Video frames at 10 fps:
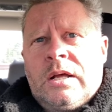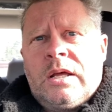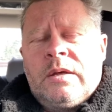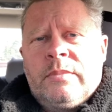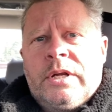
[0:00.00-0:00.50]

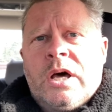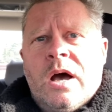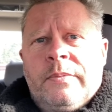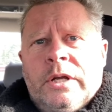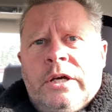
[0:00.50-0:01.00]
a
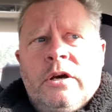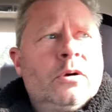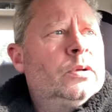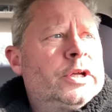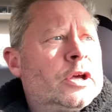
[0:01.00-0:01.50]
monopoly
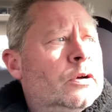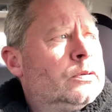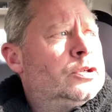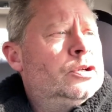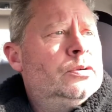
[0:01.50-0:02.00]
holding on
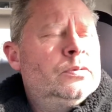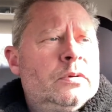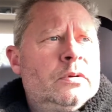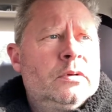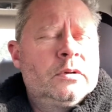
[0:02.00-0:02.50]
to
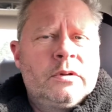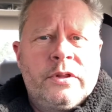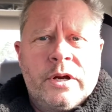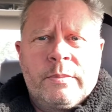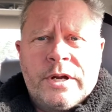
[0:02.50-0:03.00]

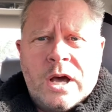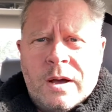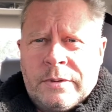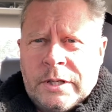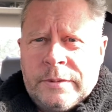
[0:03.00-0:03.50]
their
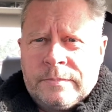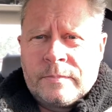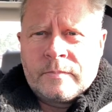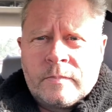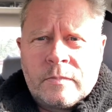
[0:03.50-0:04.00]
monopoly.
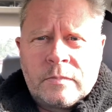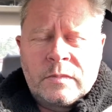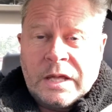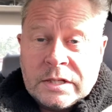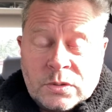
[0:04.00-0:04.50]

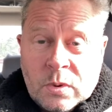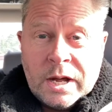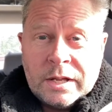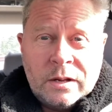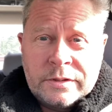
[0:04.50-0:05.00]
That's
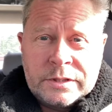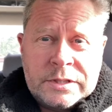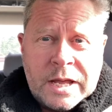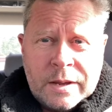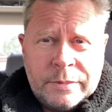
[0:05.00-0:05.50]
why all this
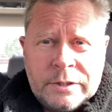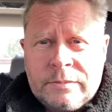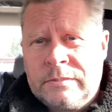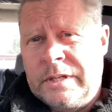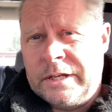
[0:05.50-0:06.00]
happened.
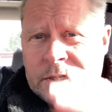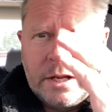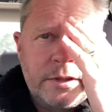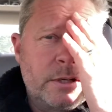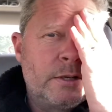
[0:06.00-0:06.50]
It had
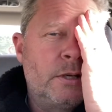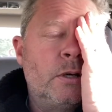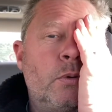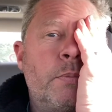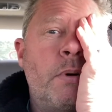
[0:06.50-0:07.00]
nothing to
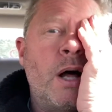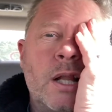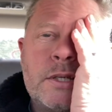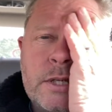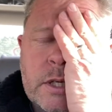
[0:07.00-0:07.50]
do with
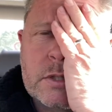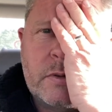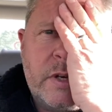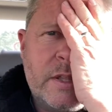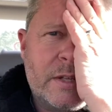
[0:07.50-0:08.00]
politics
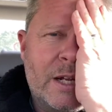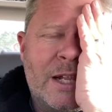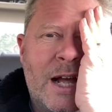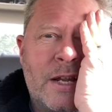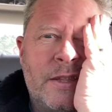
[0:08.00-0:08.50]
or anything
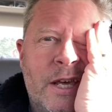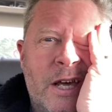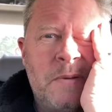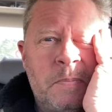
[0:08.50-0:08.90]
like that.